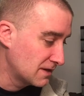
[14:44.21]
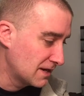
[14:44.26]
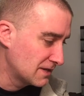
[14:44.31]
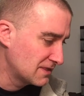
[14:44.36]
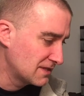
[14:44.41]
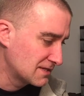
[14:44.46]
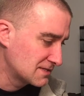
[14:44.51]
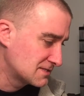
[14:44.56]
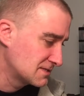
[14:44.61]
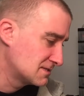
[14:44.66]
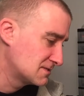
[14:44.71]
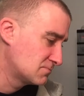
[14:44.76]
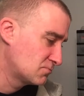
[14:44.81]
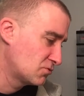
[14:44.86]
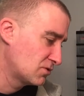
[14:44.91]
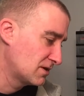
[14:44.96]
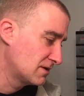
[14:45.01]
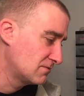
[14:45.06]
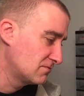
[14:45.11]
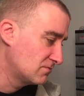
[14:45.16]
I think
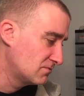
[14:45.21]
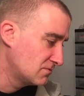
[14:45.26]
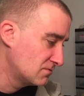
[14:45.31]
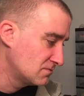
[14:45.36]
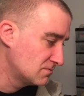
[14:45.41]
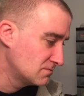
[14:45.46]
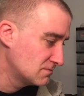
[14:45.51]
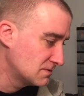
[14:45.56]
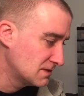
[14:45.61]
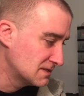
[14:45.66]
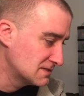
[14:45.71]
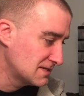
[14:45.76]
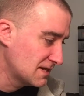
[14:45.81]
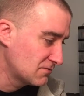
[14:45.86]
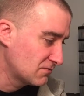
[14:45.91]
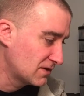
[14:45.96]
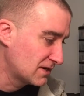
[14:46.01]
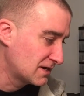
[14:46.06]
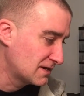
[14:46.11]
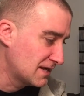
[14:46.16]
it's
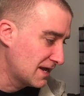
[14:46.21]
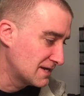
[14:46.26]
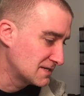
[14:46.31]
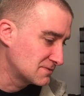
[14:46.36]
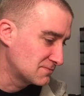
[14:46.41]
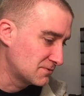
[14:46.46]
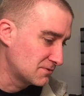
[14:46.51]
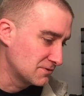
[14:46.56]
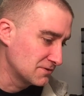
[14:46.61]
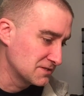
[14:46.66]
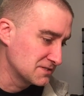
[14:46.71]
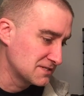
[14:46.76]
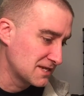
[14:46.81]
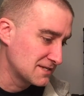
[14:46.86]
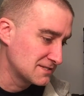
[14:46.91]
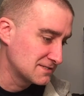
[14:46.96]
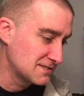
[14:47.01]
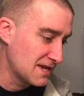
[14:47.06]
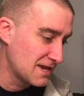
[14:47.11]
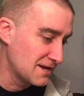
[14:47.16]
not recognizable in the
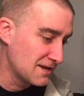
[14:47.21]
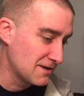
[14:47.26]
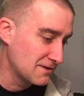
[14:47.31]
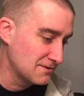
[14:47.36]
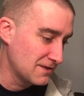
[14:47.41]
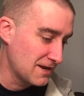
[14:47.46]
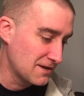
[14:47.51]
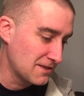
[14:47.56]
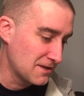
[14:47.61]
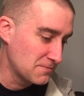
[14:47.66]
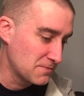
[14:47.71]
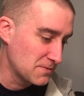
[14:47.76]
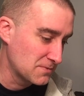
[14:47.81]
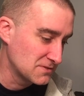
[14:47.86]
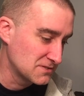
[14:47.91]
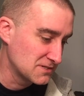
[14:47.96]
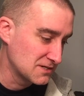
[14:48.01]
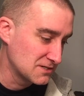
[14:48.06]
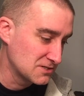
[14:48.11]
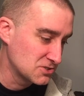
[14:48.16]
sense that not a lot of people
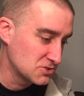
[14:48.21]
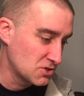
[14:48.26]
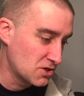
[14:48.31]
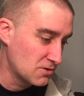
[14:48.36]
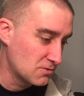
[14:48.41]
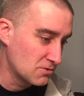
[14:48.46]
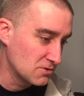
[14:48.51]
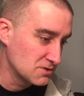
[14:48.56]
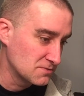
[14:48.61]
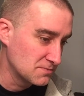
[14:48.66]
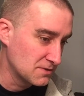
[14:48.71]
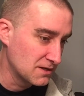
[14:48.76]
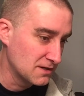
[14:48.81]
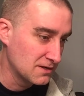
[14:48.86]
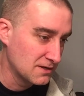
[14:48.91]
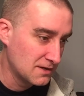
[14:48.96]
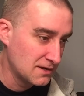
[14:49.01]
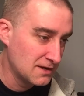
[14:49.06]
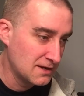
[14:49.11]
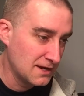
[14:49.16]
see it in Star Wars, but
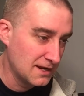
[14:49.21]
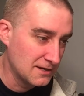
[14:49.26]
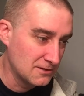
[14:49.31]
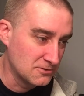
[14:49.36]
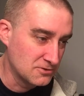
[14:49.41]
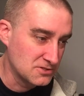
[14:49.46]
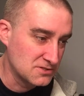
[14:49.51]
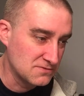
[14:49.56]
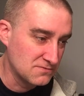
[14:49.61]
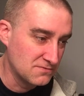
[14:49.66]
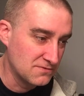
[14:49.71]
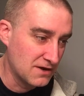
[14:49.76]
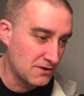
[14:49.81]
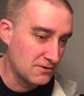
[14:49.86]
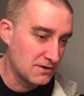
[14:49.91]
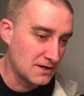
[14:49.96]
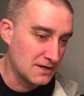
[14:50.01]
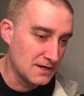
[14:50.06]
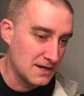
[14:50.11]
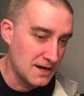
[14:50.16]
it looks
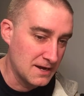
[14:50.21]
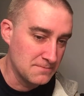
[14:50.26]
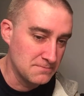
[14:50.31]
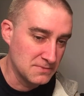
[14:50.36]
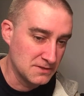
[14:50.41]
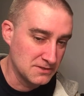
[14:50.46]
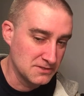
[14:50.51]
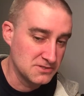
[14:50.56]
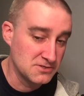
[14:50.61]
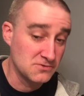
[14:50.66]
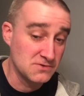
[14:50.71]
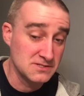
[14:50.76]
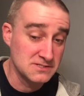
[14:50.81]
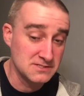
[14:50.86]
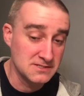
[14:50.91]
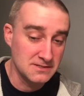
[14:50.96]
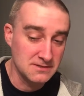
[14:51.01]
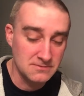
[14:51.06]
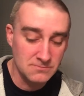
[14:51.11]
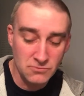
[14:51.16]
very
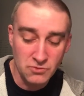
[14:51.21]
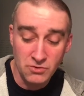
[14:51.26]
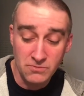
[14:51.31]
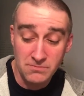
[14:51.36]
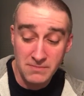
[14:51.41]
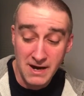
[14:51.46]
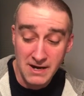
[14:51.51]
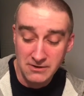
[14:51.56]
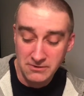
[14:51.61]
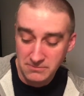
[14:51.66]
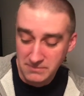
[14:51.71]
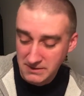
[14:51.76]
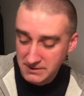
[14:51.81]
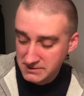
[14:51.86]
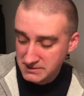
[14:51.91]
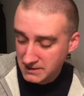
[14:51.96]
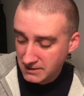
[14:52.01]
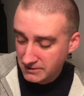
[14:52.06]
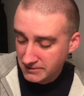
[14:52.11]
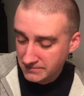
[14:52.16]
militaristic, more modern
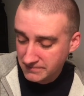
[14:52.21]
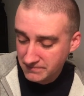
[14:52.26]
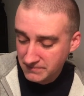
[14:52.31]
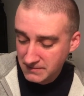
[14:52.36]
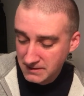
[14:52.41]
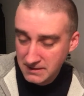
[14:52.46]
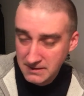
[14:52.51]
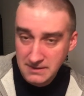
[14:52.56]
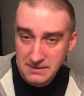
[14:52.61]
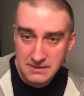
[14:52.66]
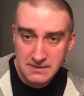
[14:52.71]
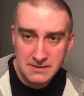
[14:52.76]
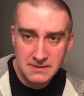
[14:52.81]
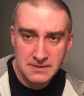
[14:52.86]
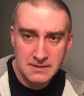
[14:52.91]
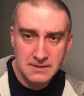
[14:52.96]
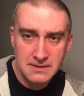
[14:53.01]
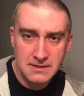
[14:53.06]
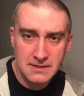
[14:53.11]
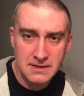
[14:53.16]
military.
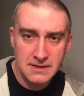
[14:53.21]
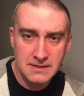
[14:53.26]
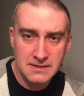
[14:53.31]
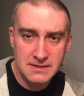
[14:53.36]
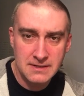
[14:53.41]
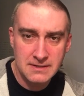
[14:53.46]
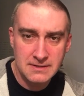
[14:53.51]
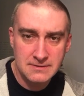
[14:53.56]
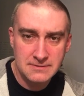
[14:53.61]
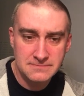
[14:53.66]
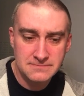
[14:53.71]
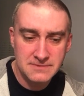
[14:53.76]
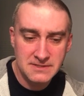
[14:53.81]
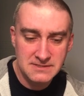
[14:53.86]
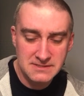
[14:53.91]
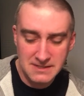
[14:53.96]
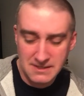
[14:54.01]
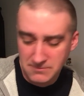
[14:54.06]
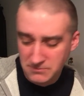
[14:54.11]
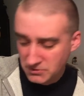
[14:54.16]
And
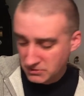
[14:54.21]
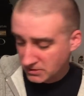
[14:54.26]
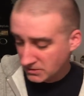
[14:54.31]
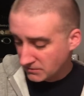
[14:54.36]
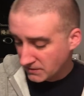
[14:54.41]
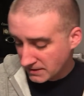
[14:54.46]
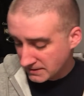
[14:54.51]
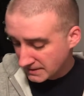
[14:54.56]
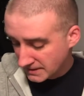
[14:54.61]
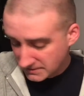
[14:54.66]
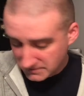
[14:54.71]
that's it. I'm looking around.